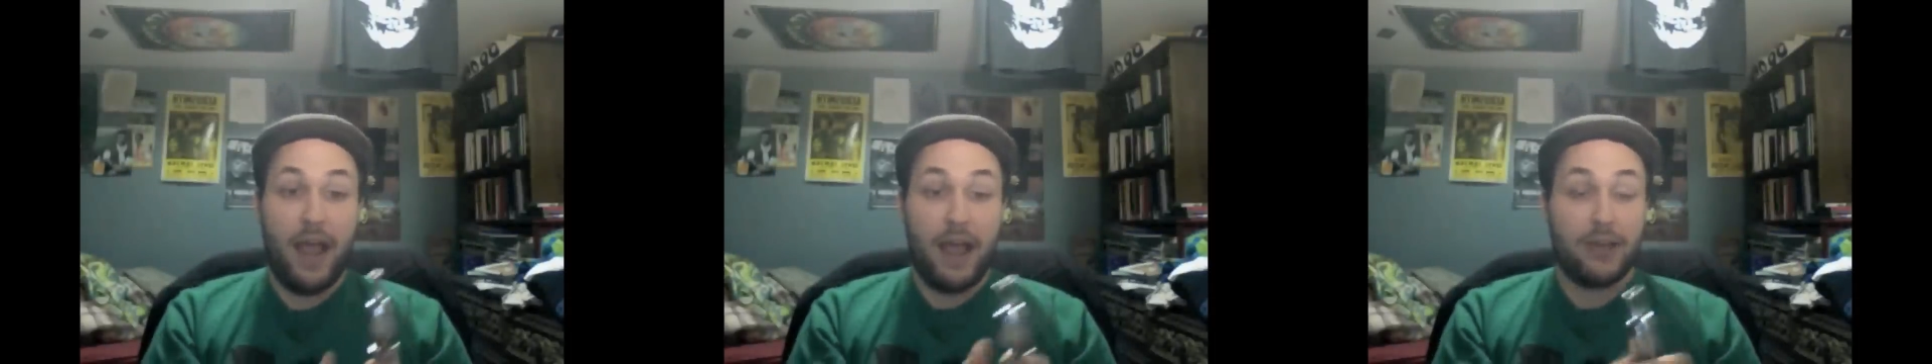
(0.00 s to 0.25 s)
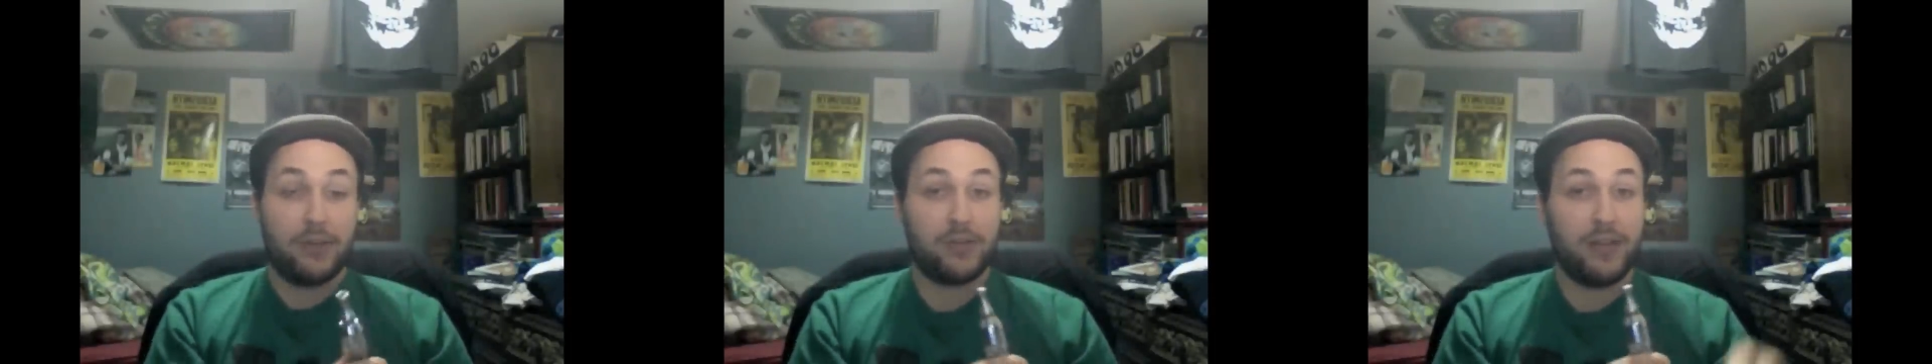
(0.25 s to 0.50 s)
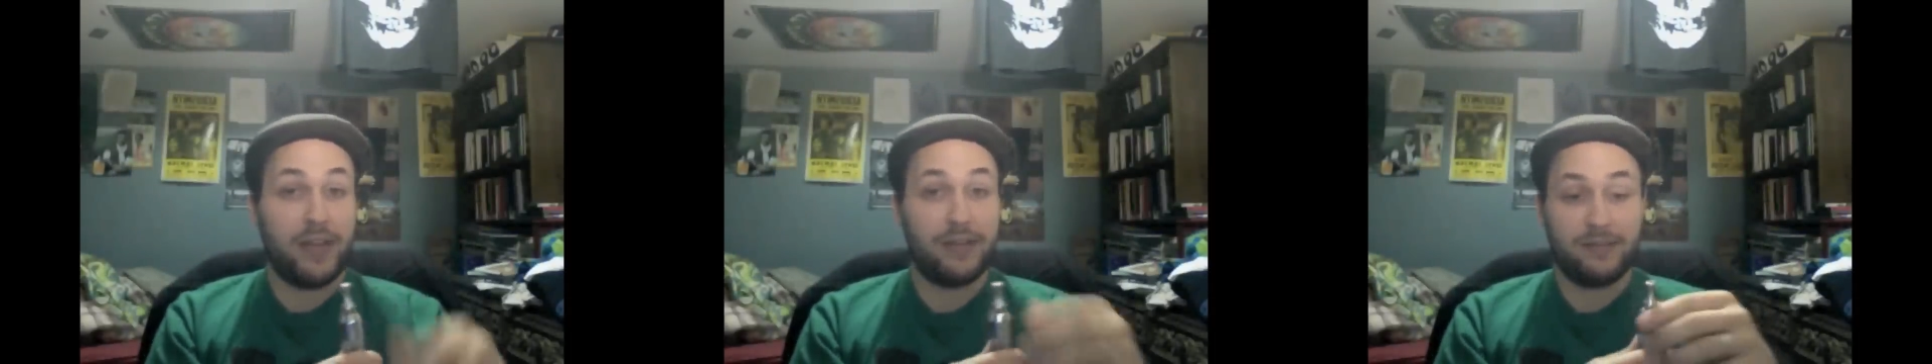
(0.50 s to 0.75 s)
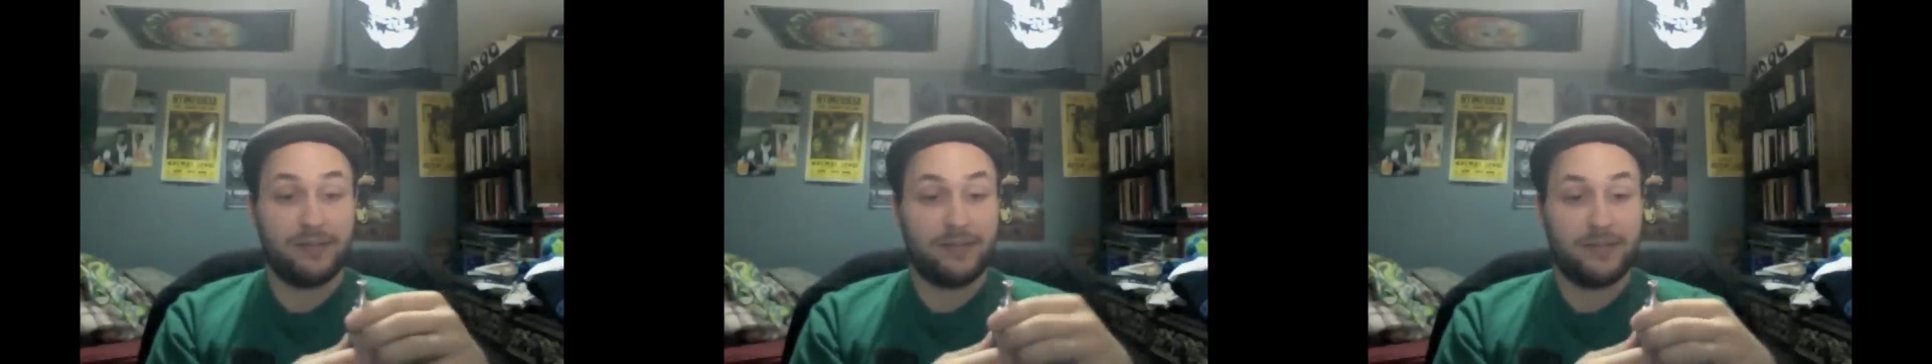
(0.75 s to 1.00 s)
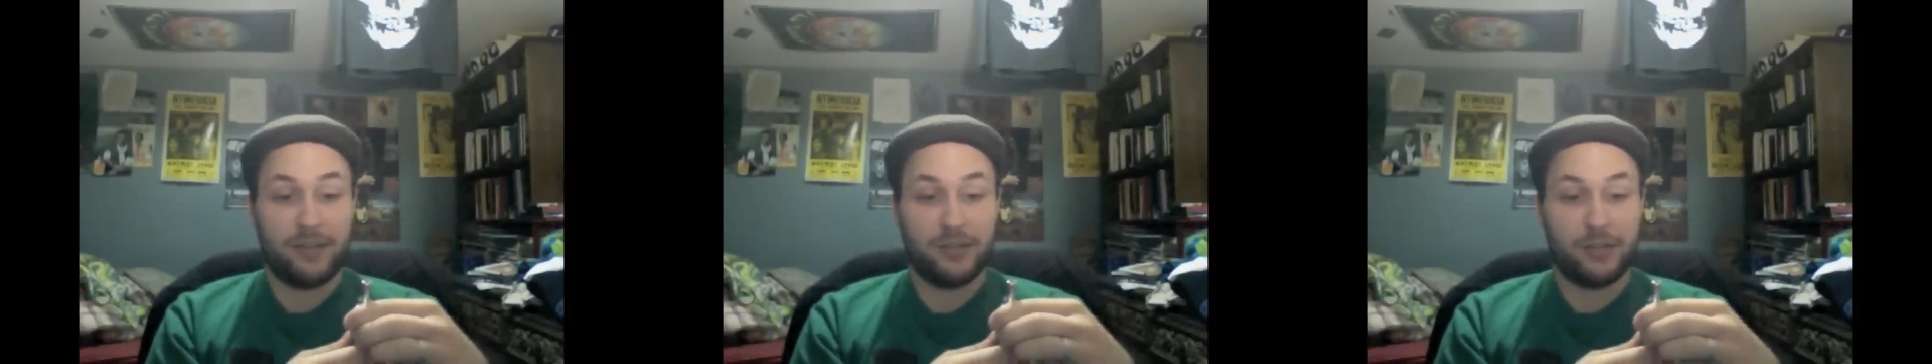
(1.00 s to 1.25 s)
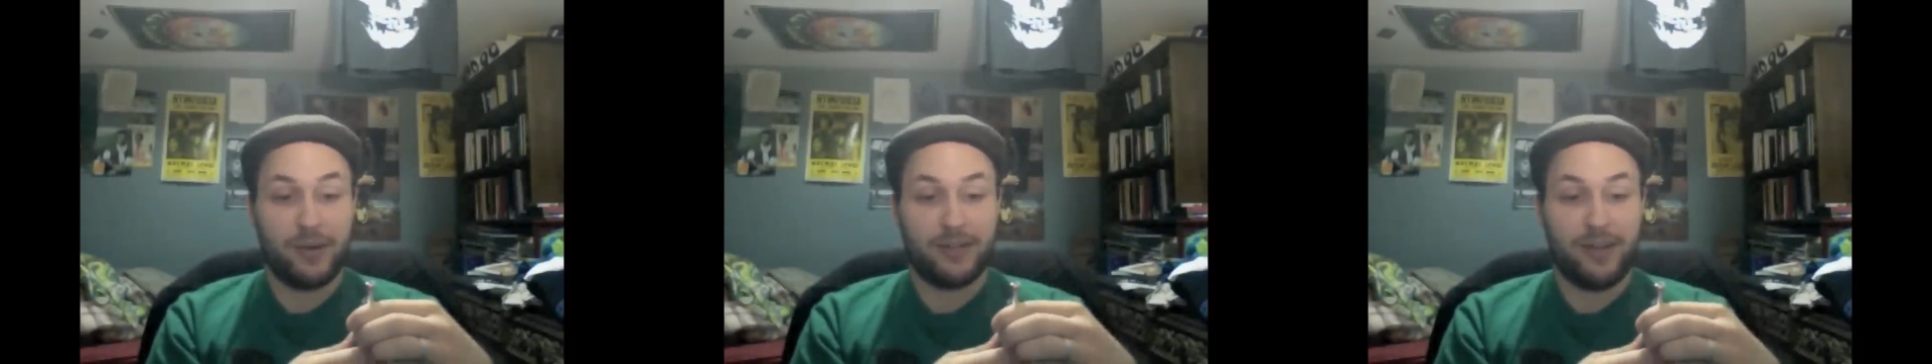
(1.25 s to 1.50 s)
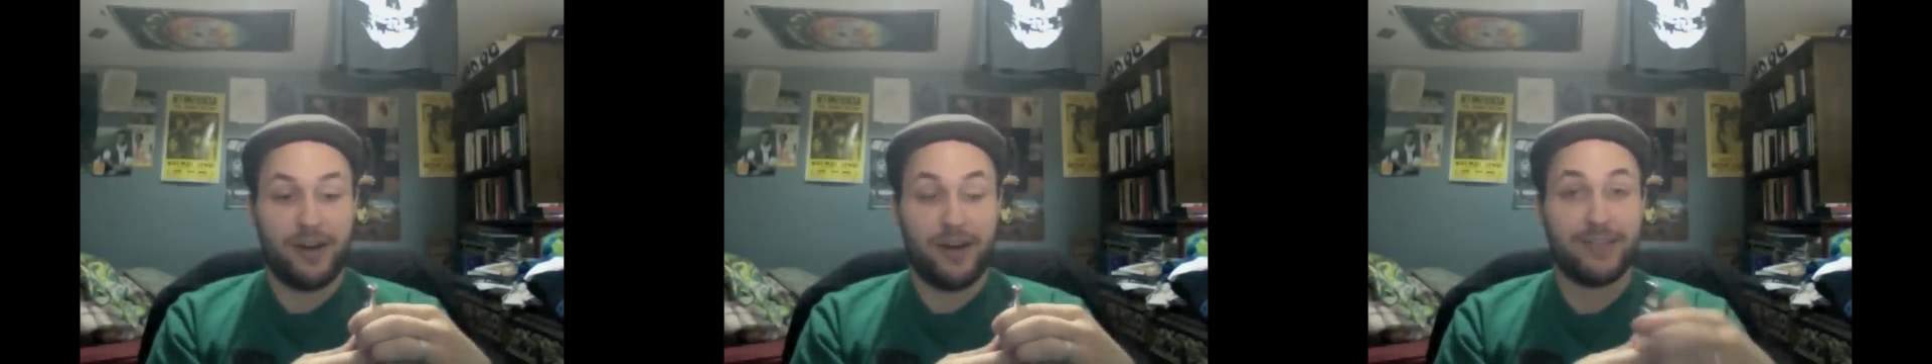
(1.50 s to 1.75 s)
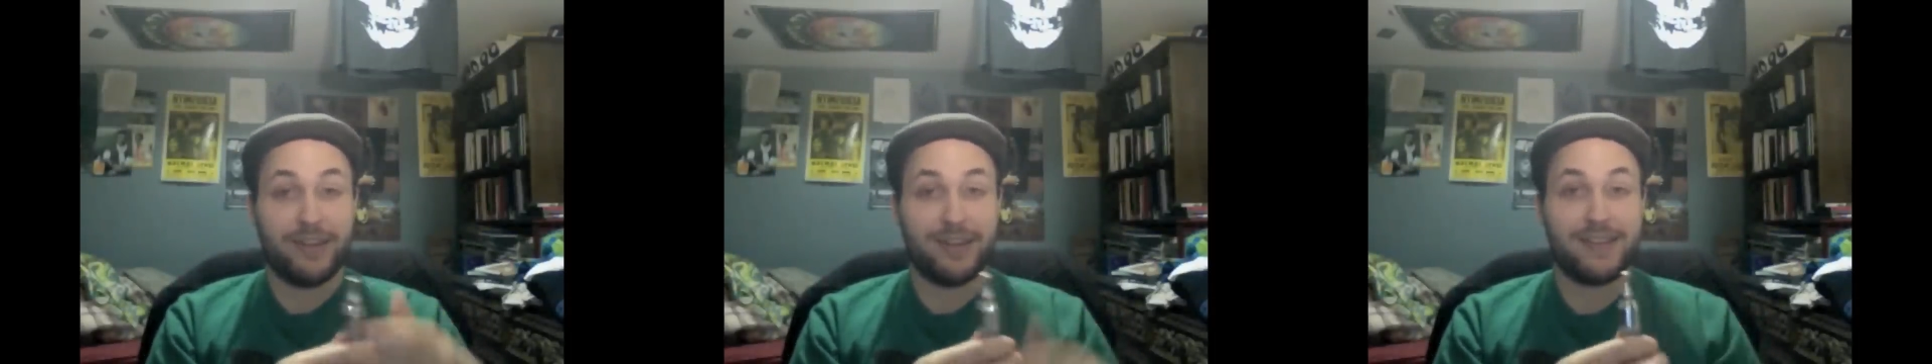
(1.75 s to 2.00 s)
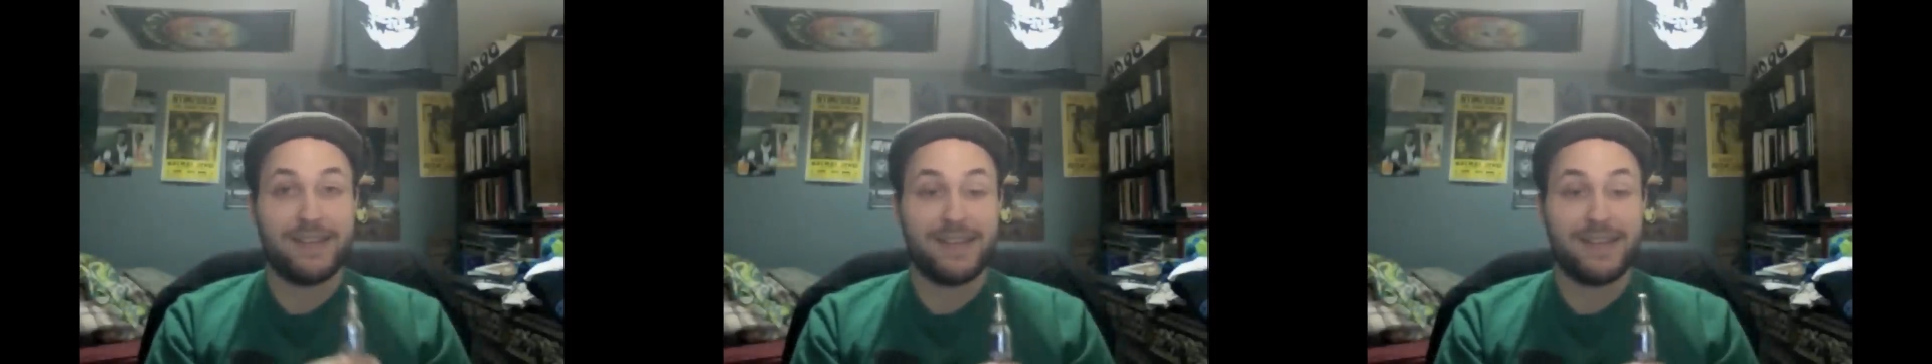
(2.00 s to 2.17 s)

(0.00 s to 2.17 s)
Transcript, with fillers: So that tells you right there, it's a